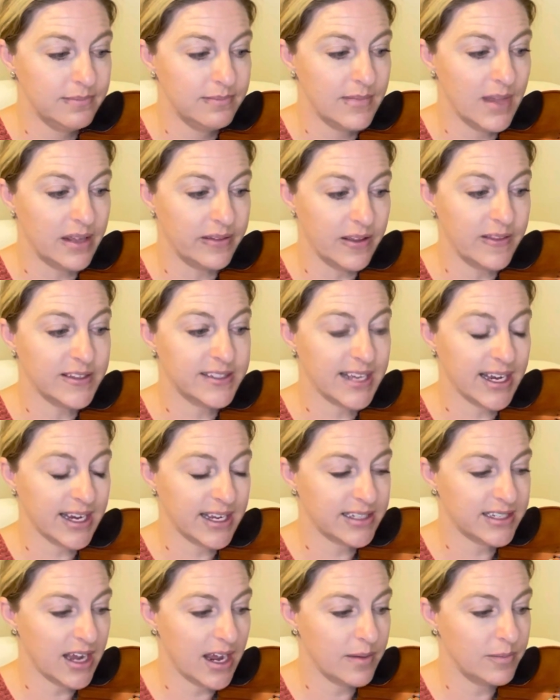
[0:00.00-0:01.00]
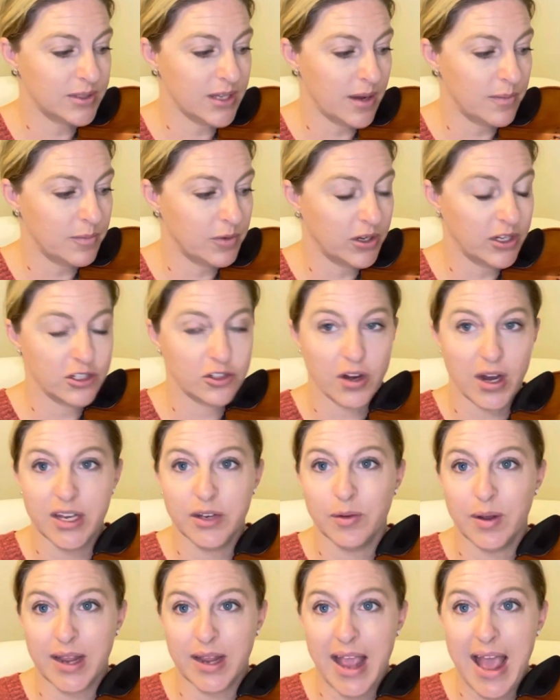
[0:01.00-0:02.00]
and then the second times I'm gonna try
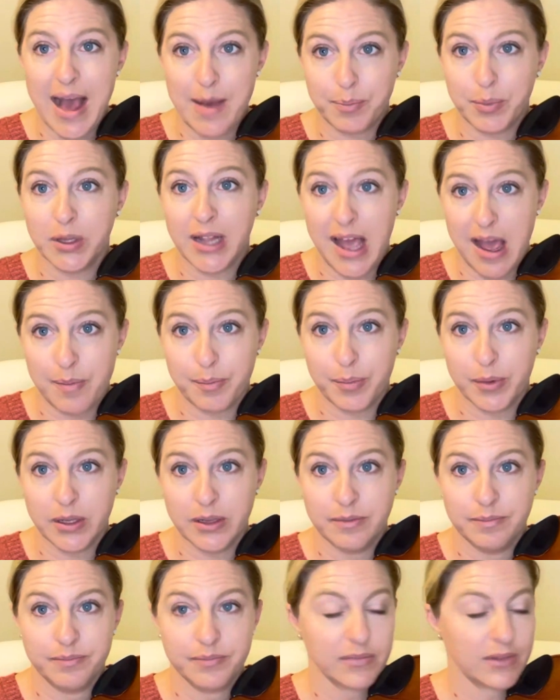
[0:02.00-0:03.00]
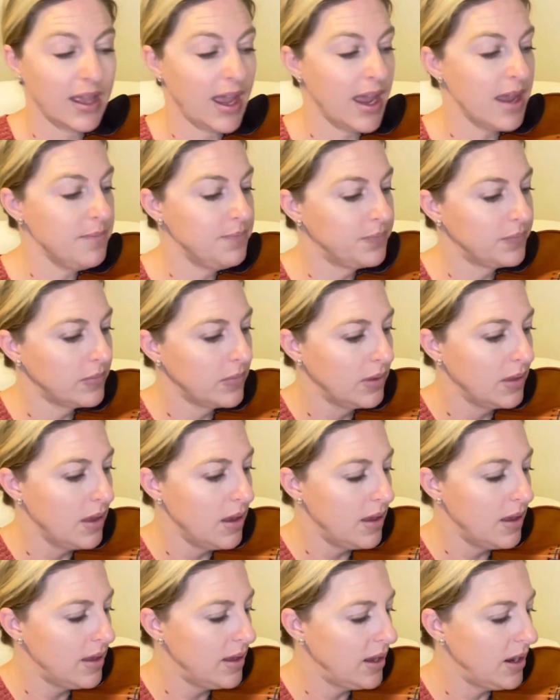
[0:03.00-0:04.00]
doing apple, apple, okay?
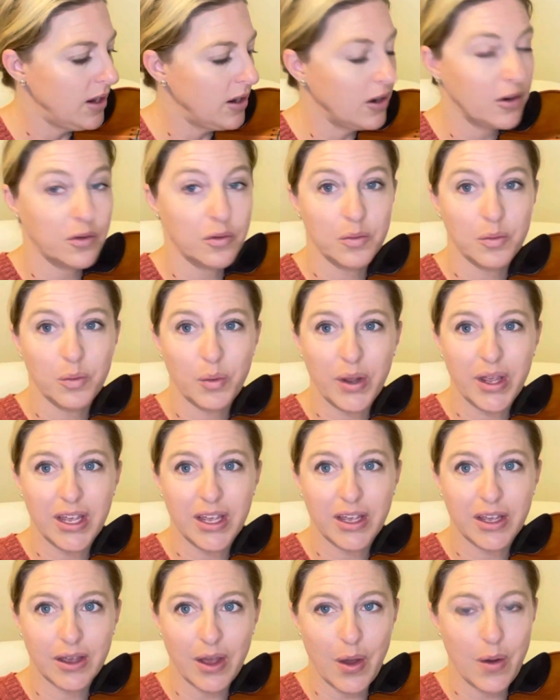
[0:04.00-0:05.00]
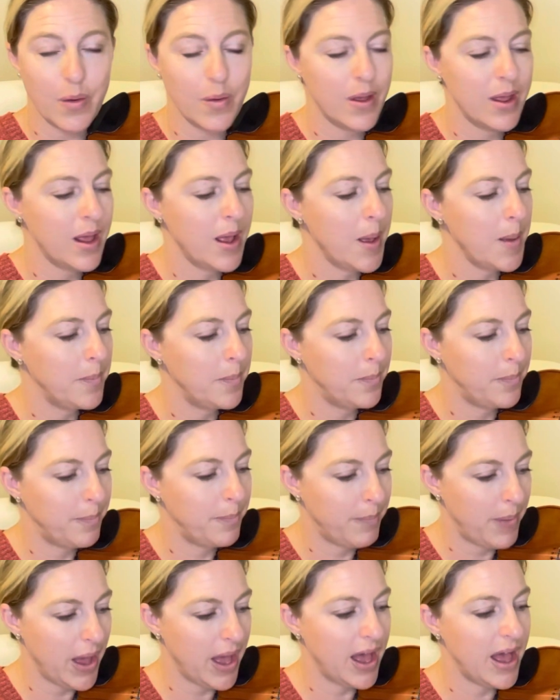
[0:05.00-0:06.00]
Here we go.
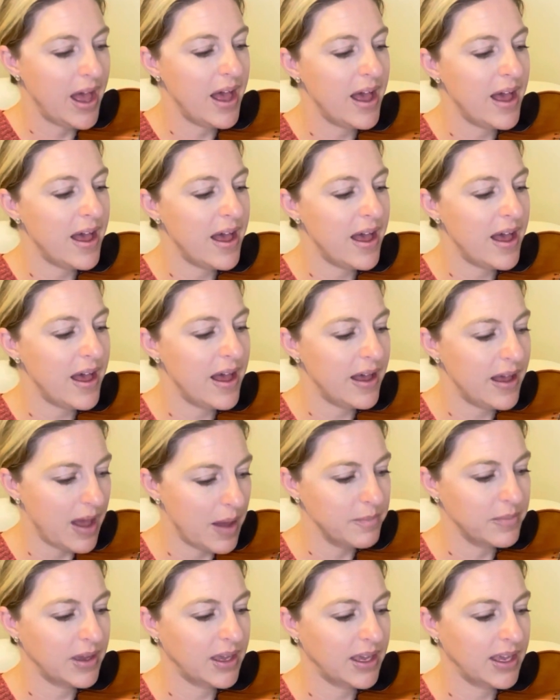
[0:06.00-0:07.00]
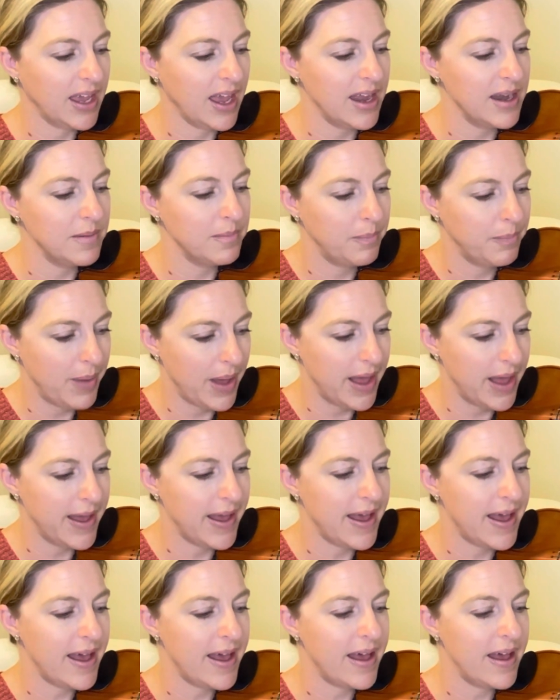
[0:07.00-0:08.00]
Pumpkin,
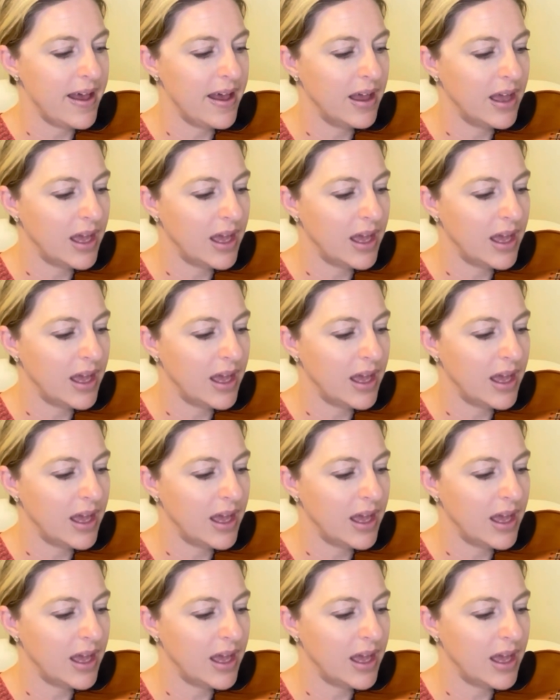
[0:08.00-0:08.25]
pumpkin.